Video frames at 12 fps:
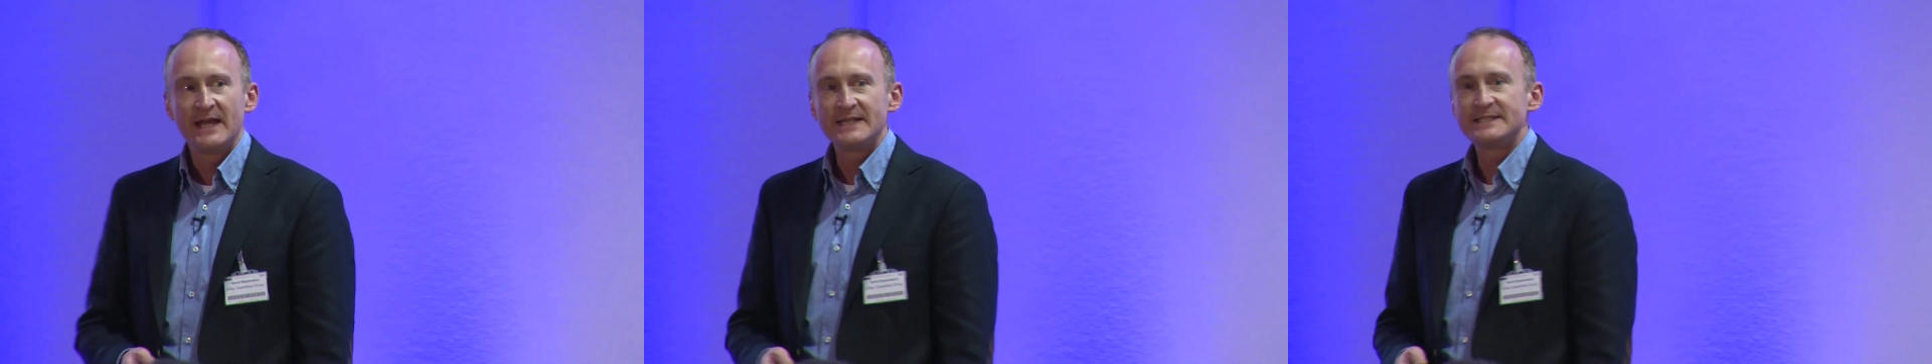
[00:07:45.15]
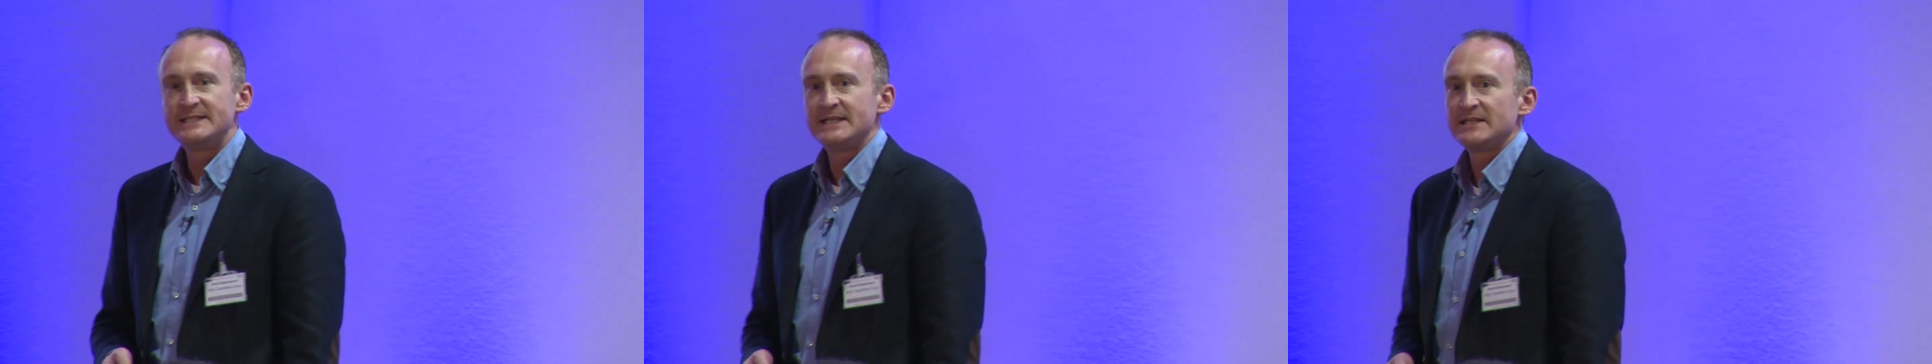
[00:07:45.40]
and
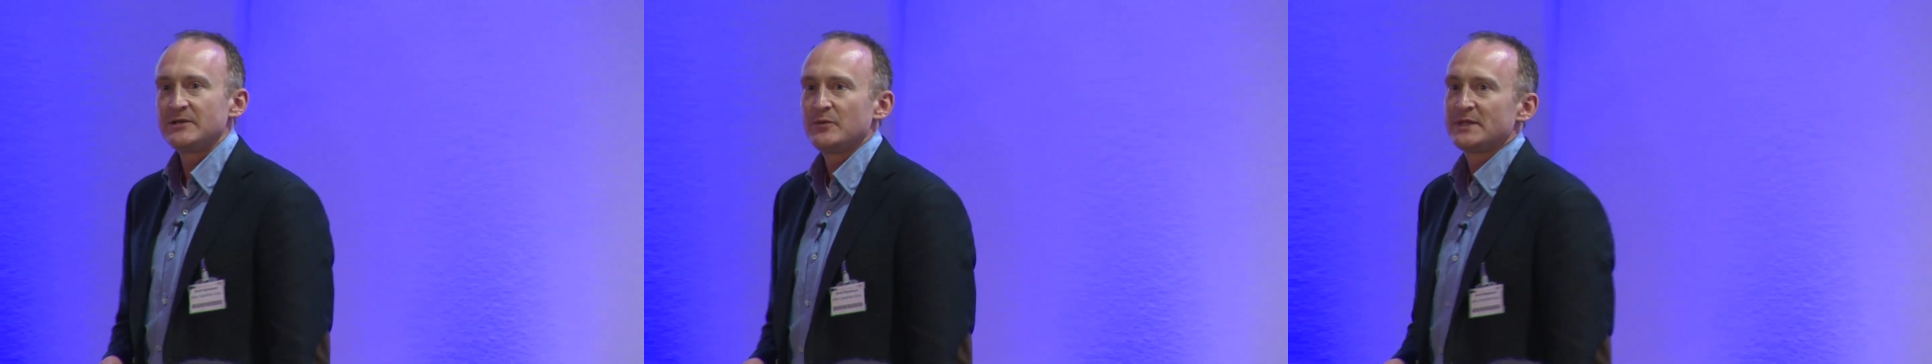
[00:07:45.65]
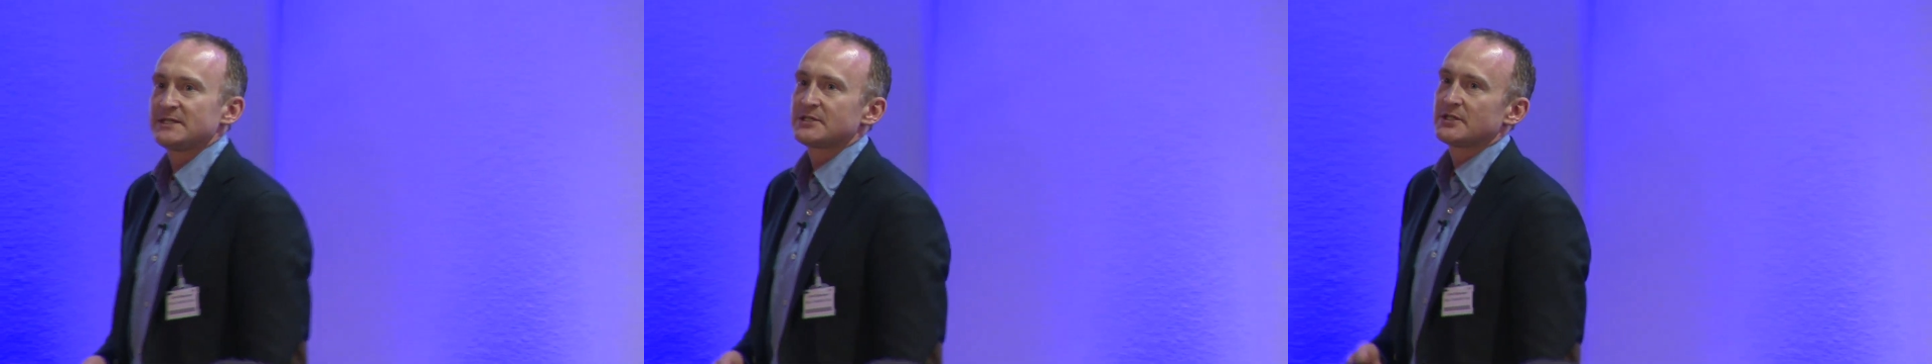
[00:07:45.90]
it's dealing
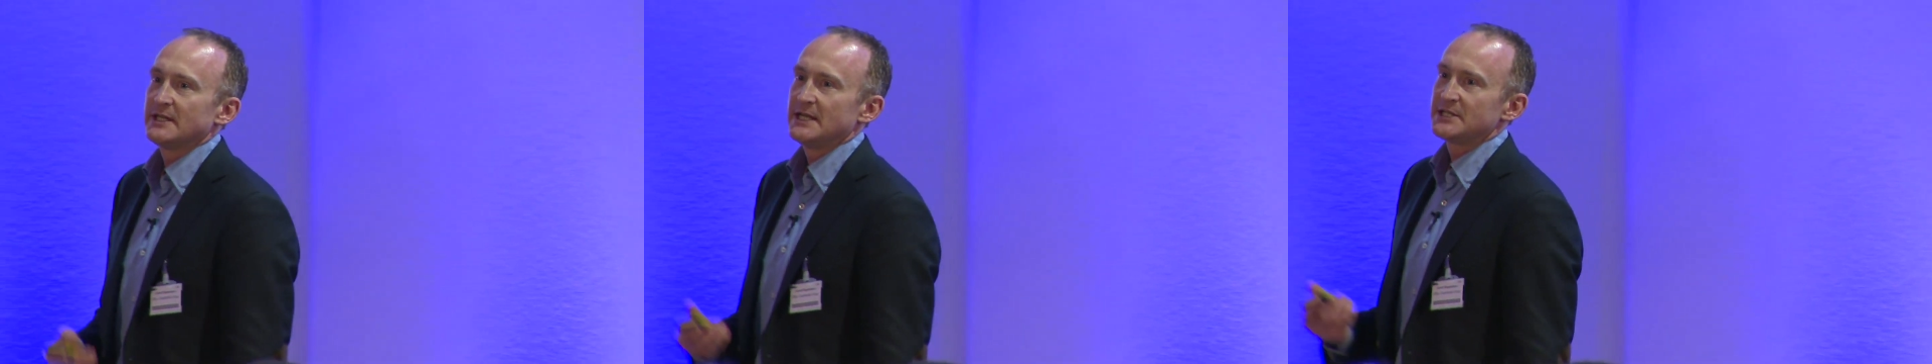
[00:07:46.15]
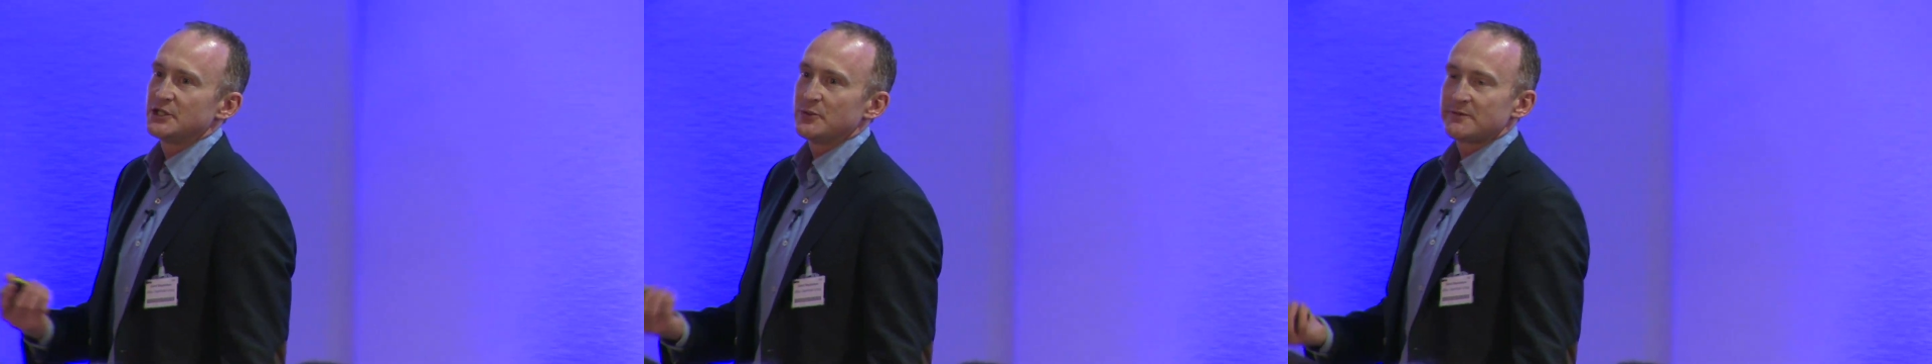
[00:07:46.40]
with this
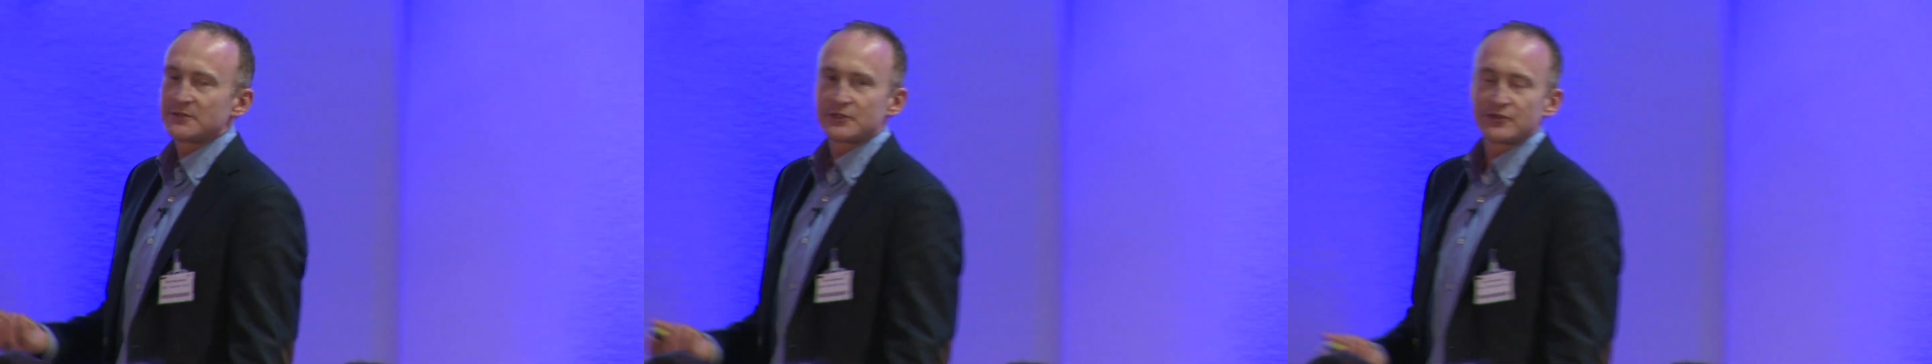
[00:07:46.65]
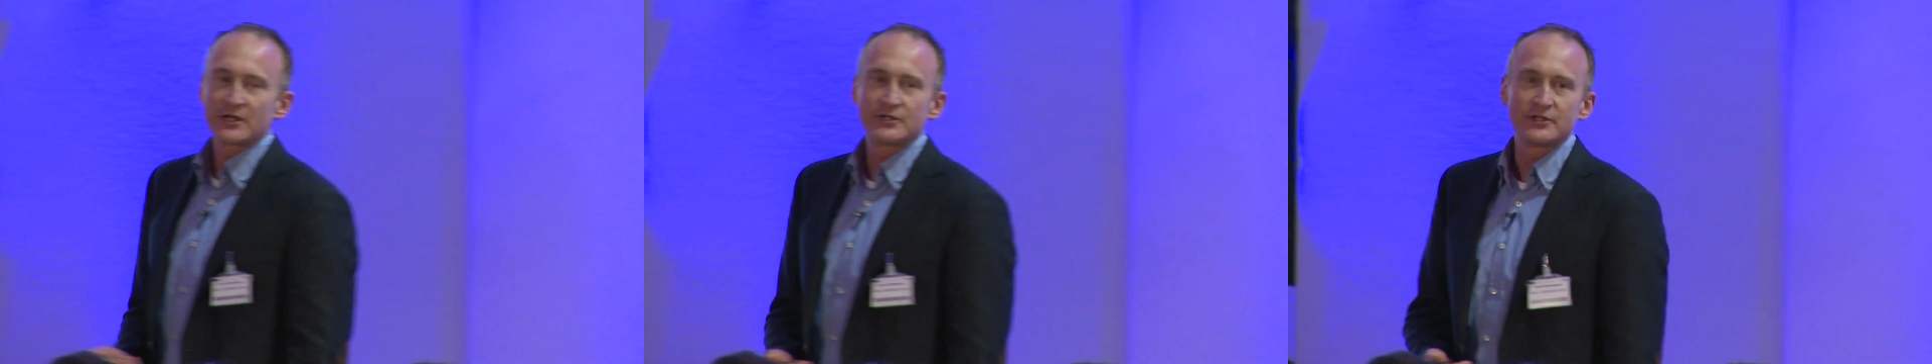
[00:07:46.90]
issue of
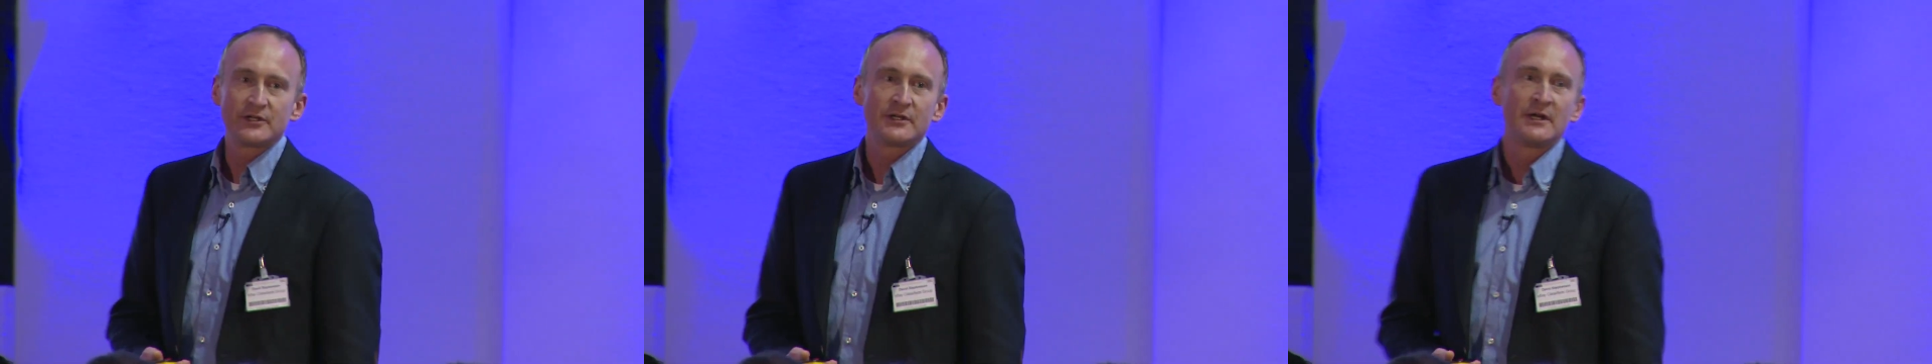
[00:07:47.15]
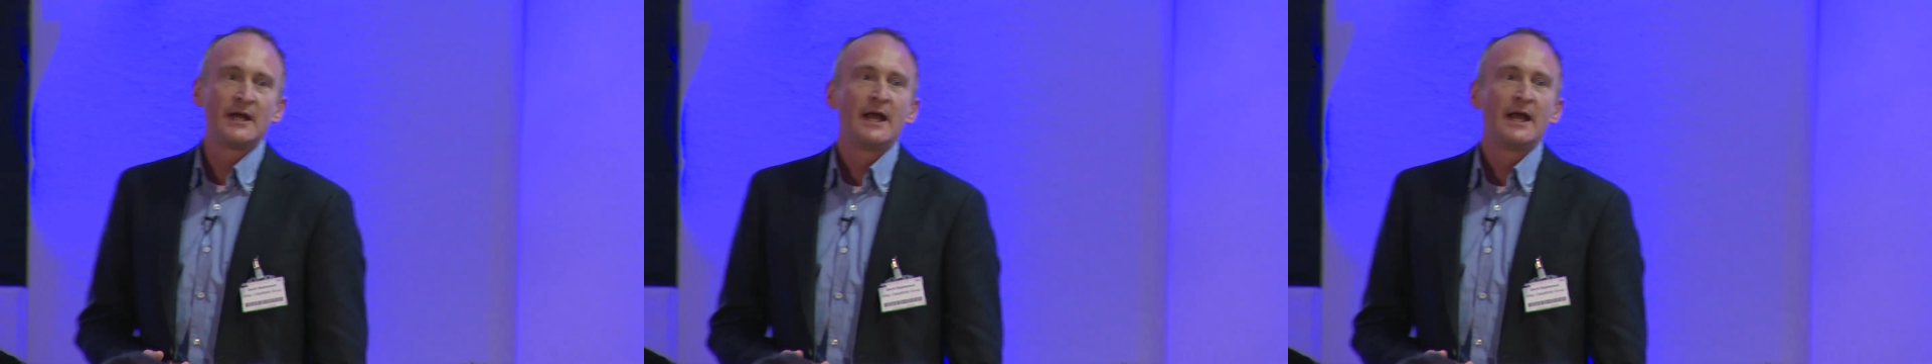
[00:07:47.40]
structure